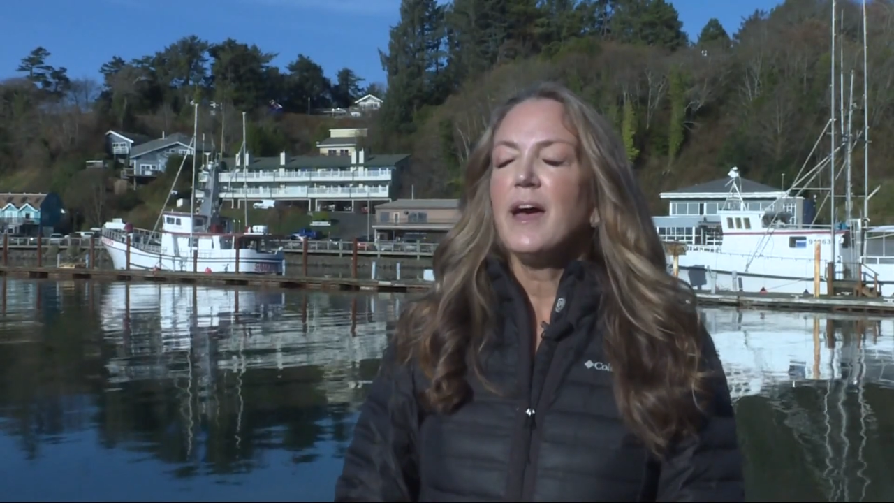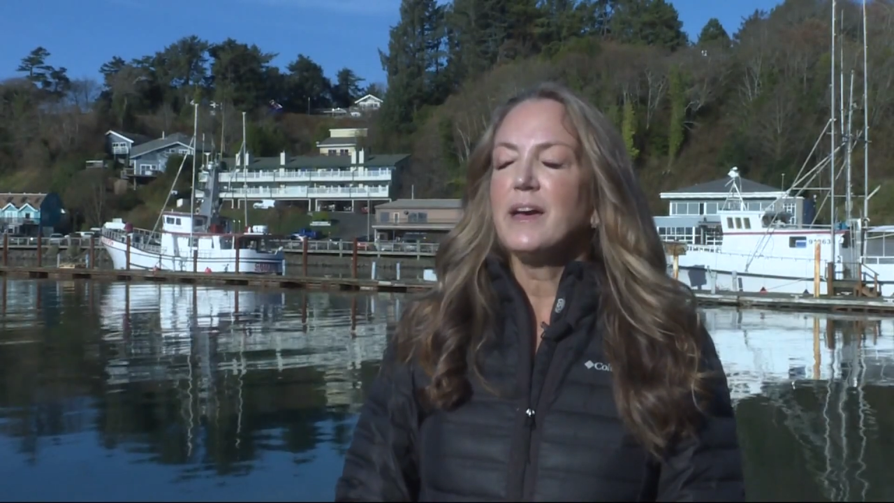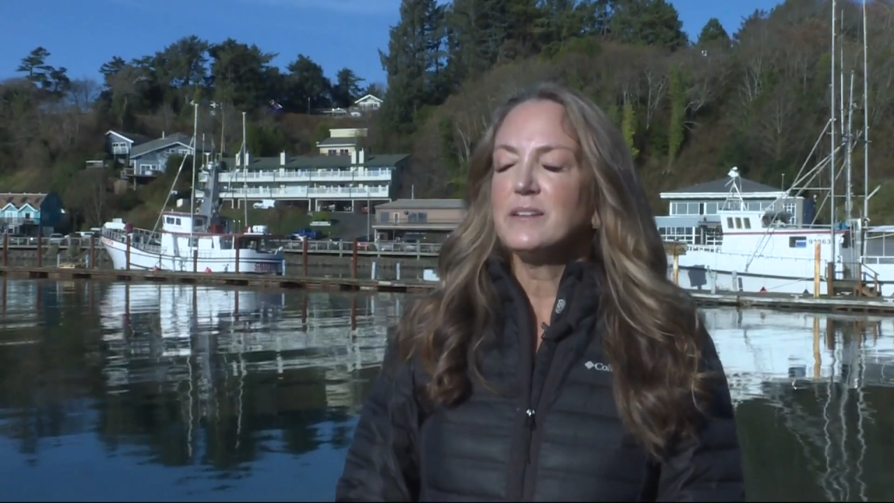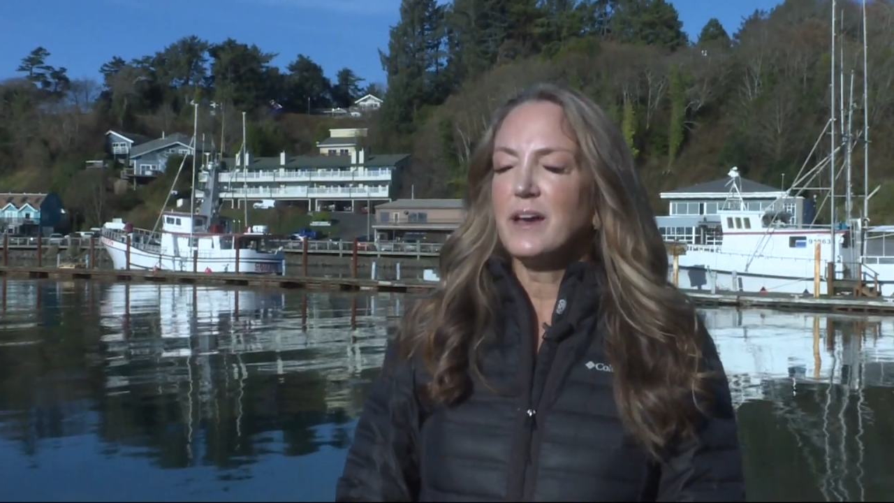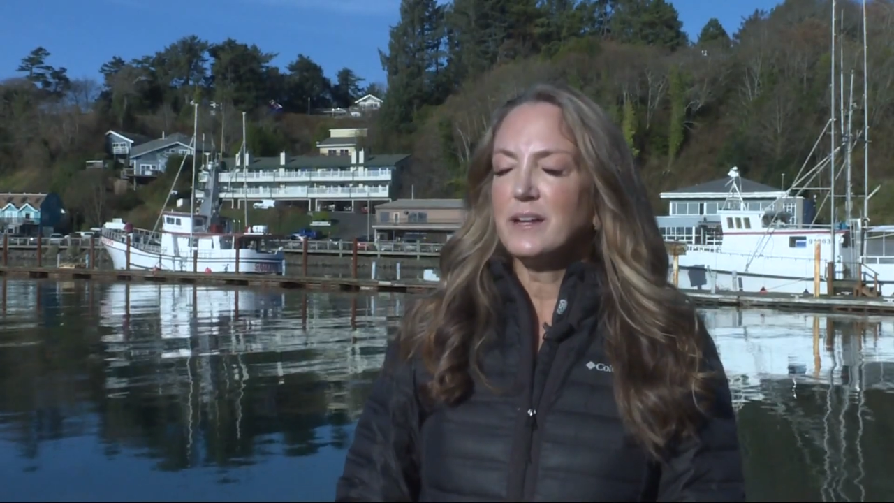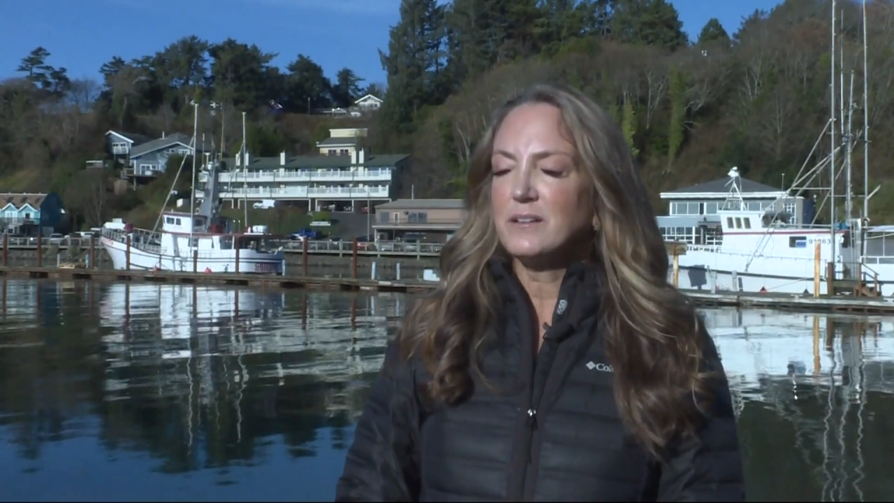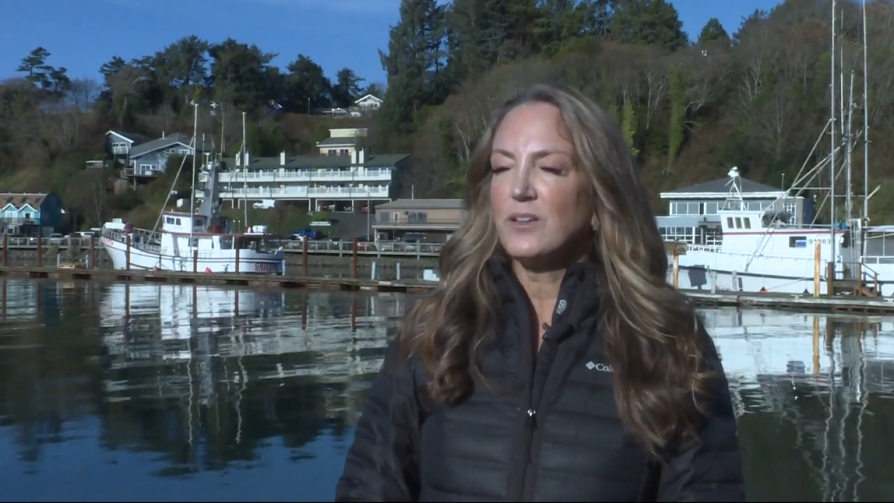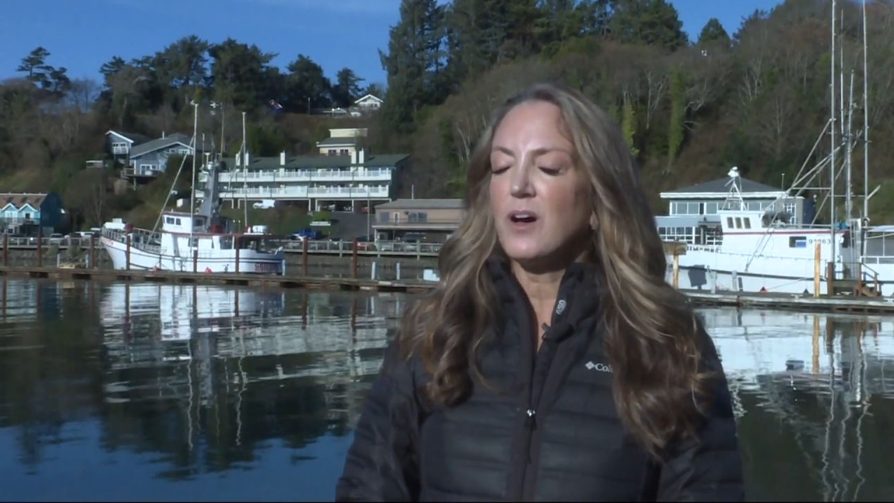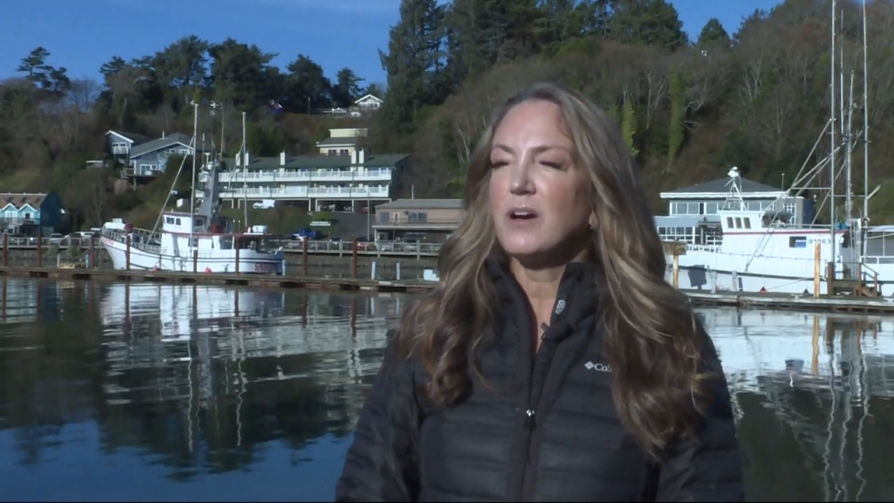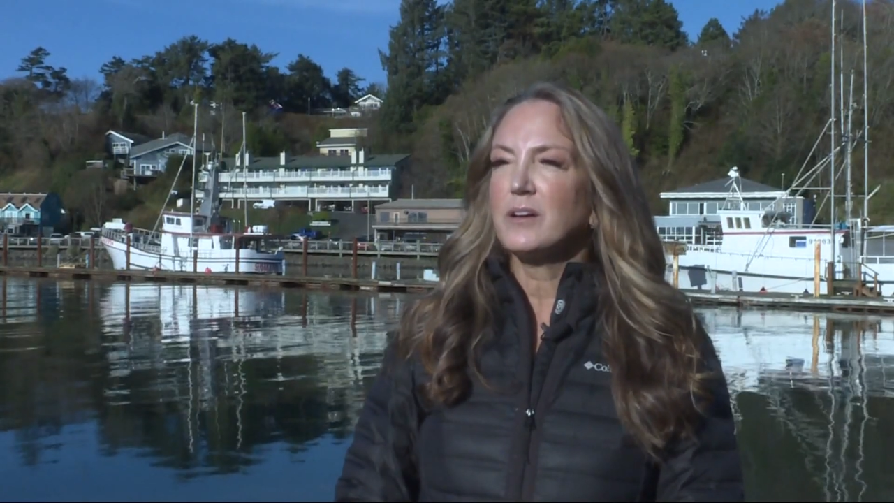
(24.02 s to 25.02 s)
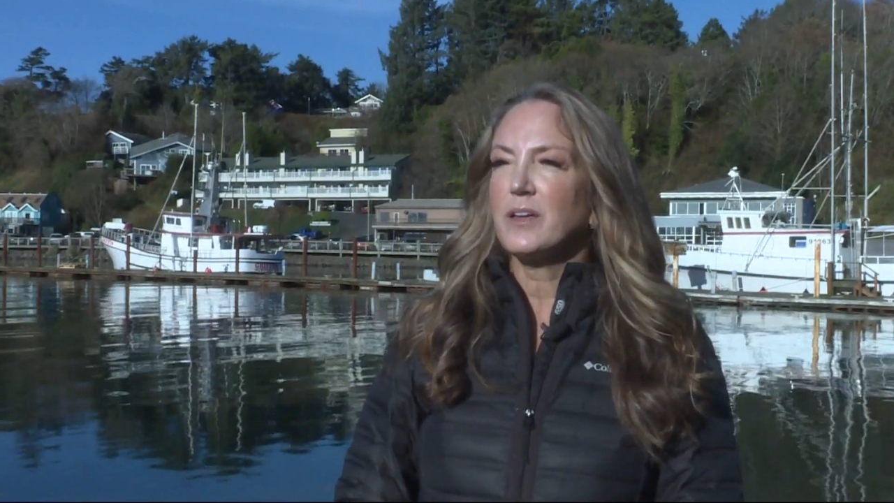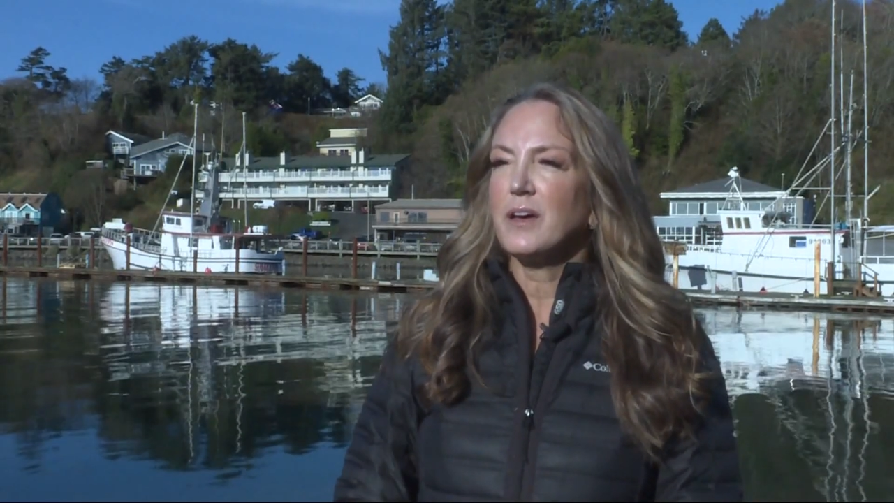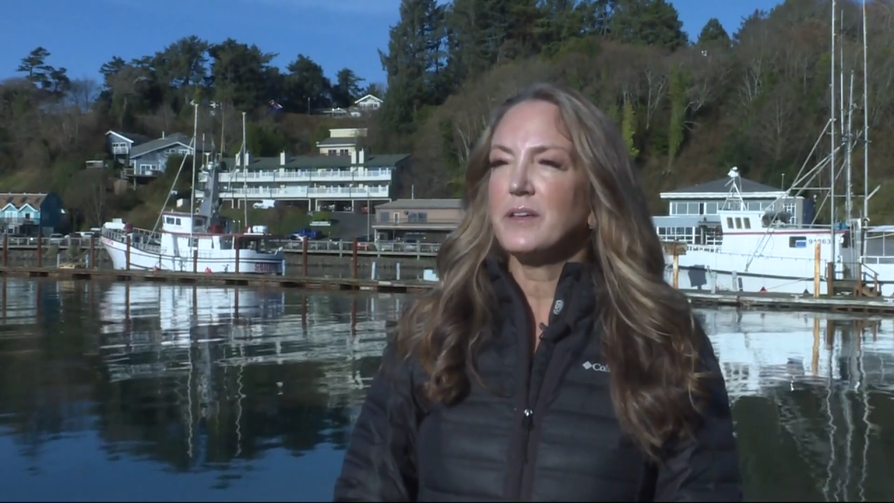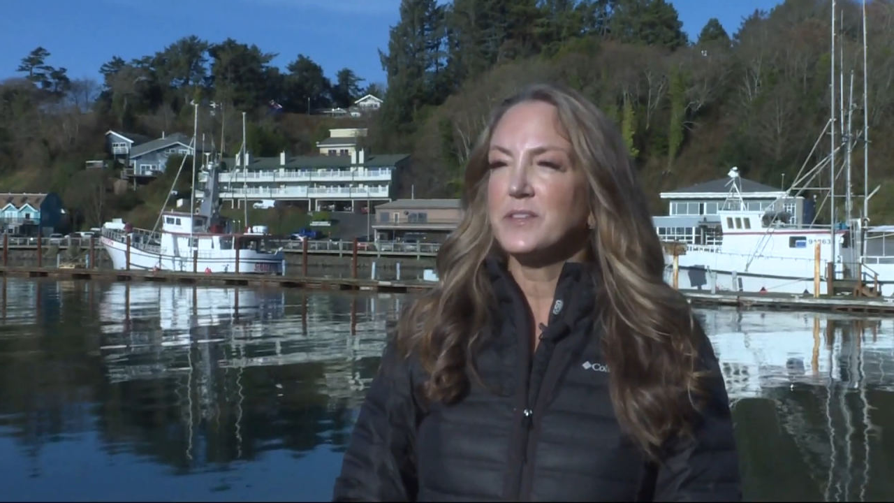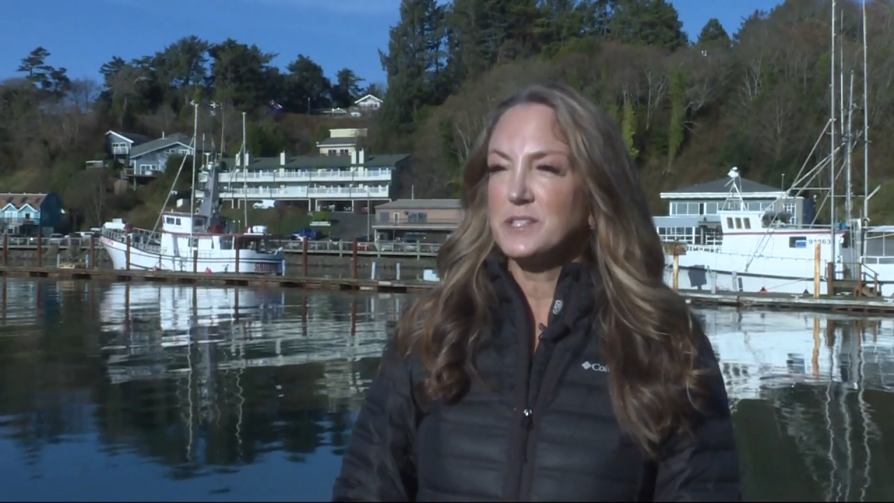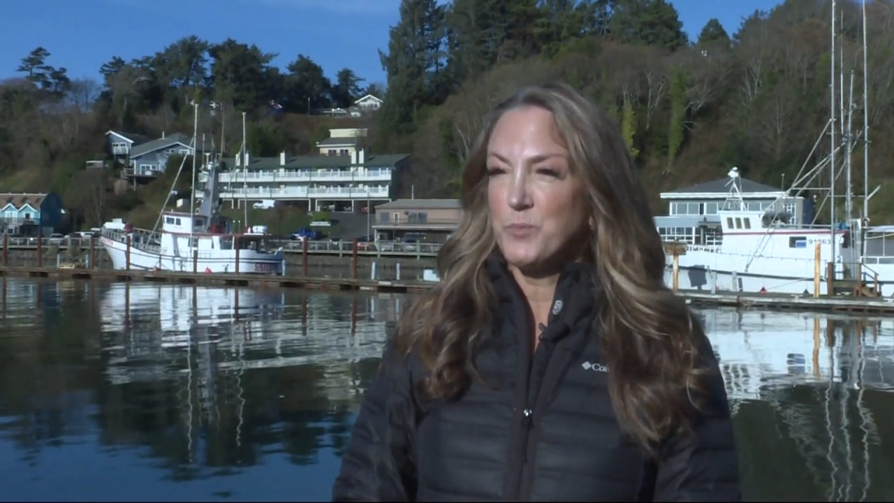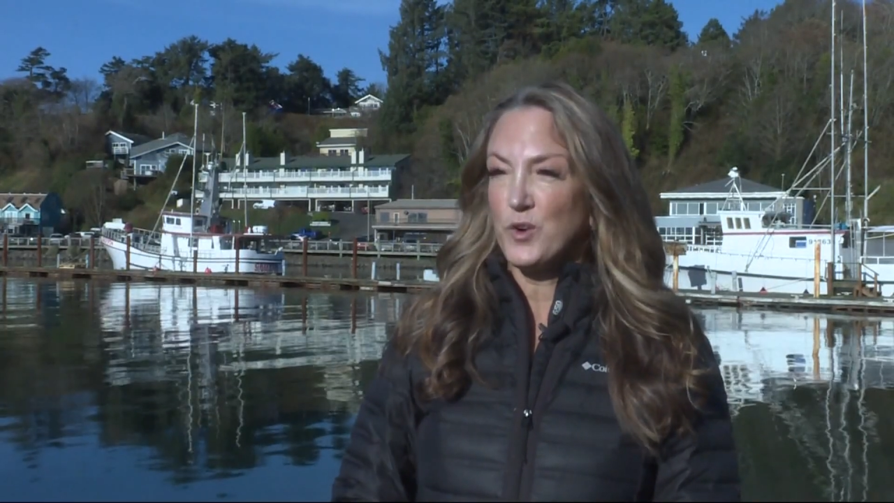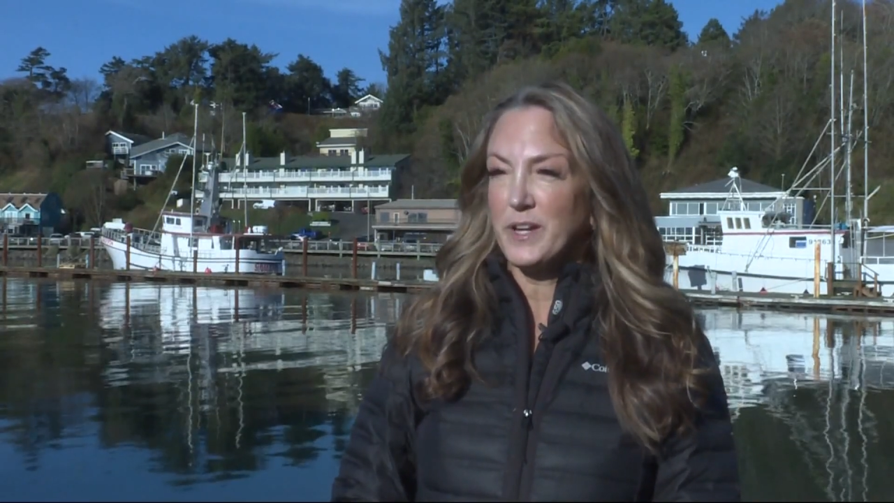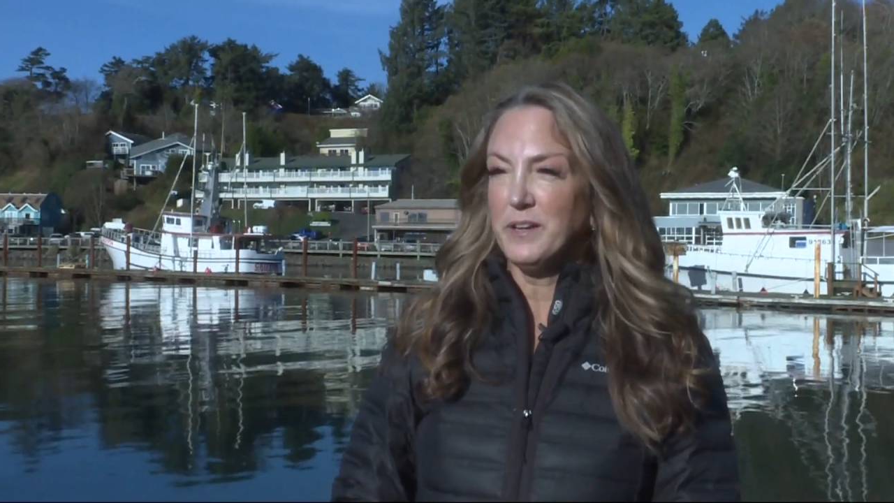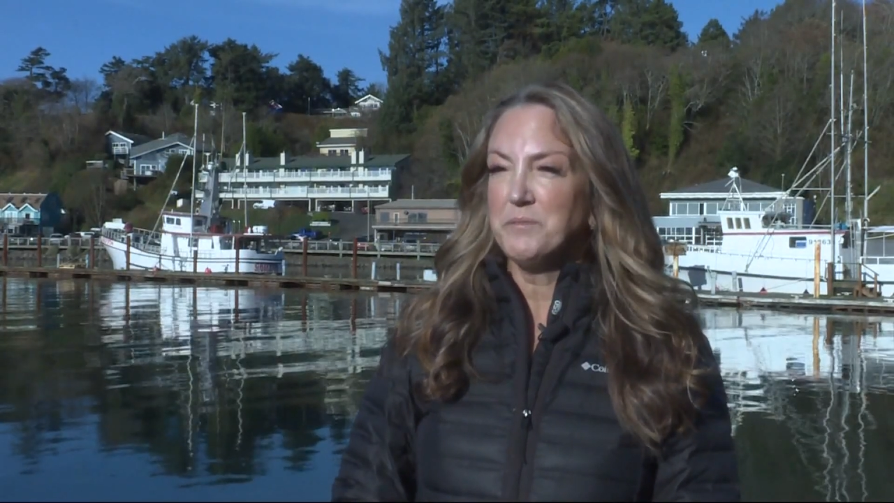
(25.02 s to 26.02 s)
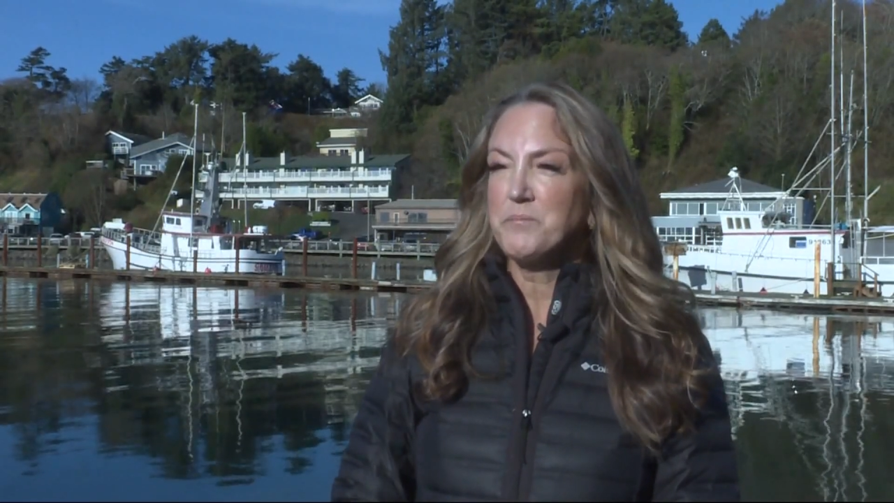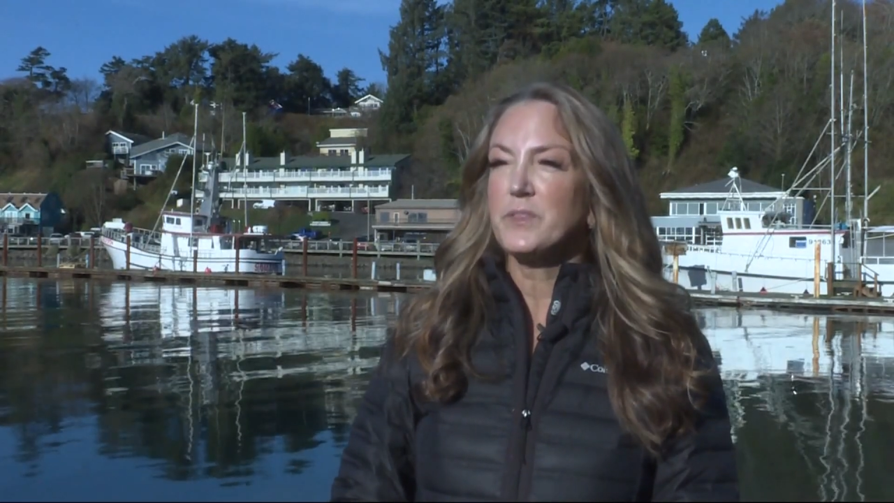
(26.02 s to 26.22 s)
at 9 o'clock uh, this morning,